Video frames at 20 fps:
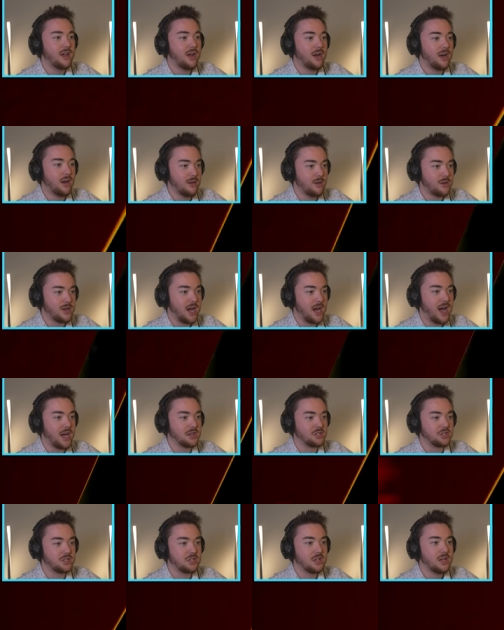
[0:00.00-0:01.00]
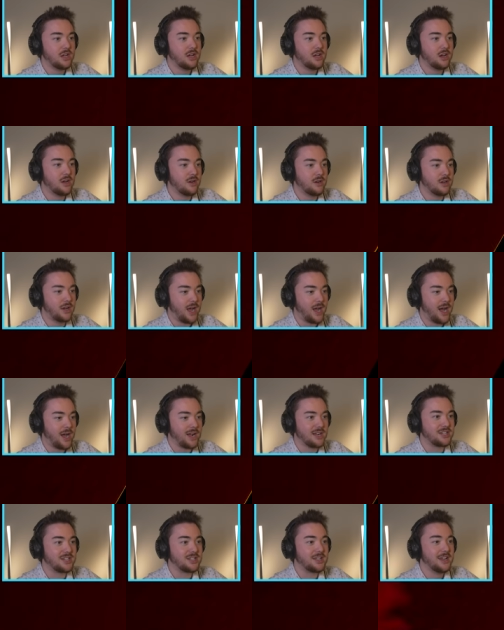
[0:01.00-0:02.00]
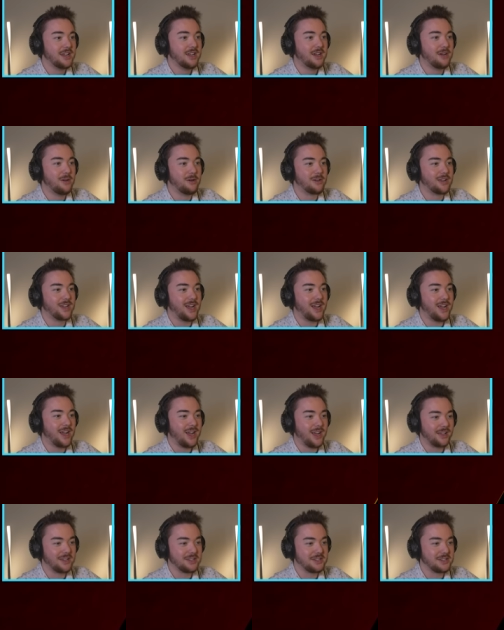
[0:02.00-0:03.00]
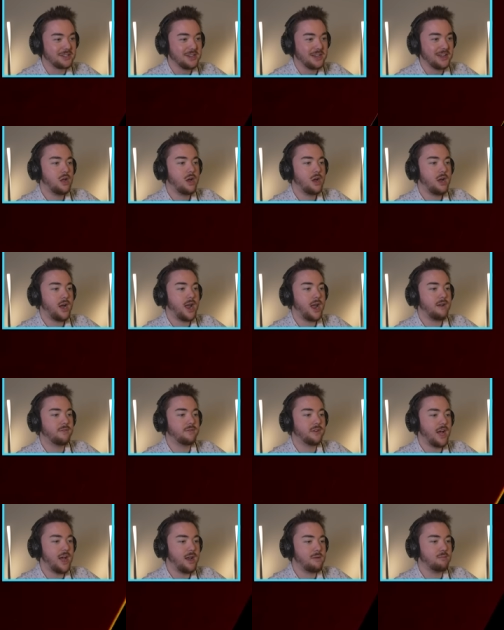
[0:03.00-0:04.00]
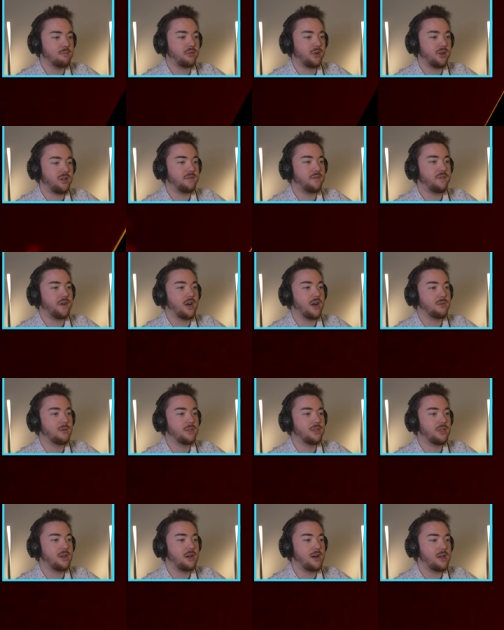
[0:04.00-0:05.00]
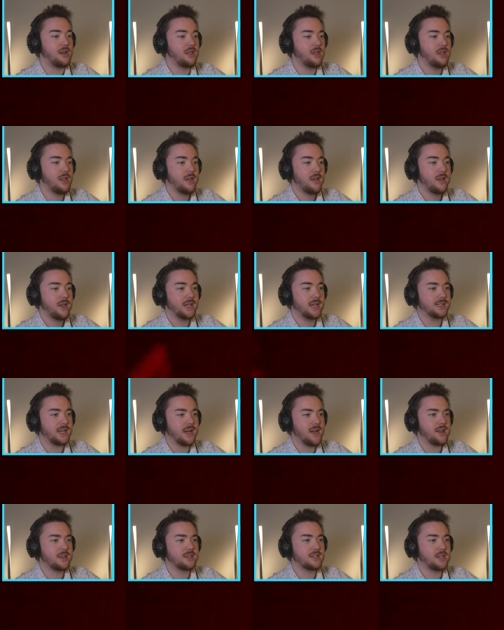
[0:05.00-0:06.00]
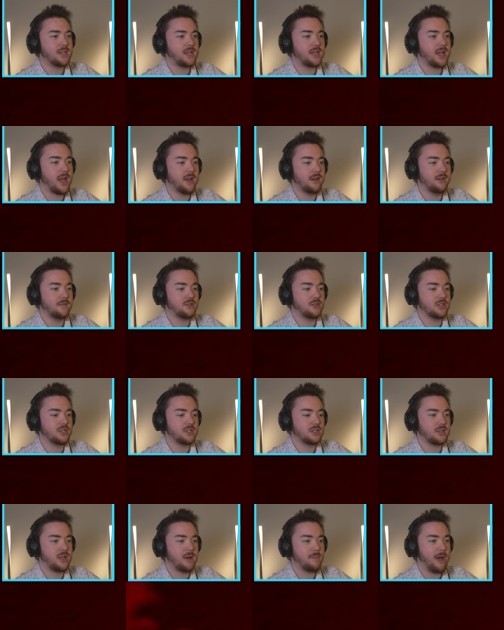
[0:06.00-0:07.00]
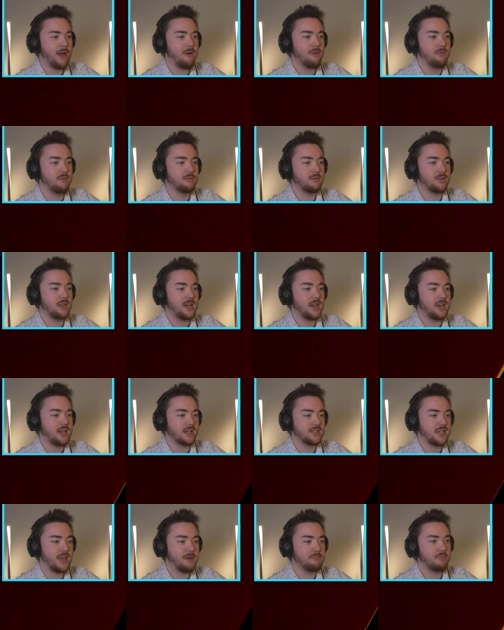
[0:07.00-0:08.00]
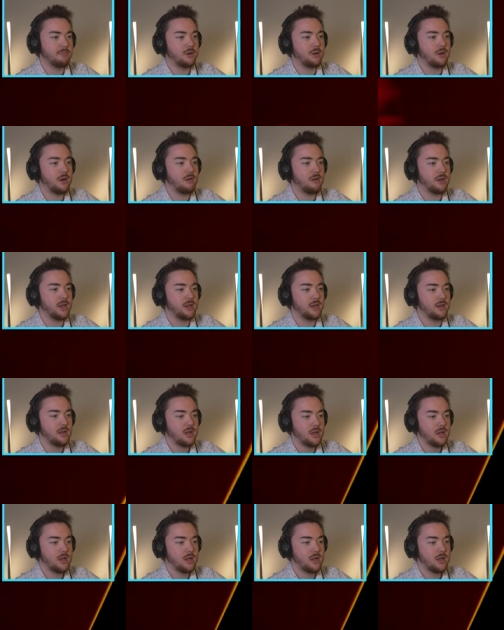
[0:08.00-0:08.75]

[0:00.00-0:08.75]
Oh gosh, oh gosh, oh gosh. All right, I've gotten pretty far with it all. It's honestly kind of just about getting a tempo going.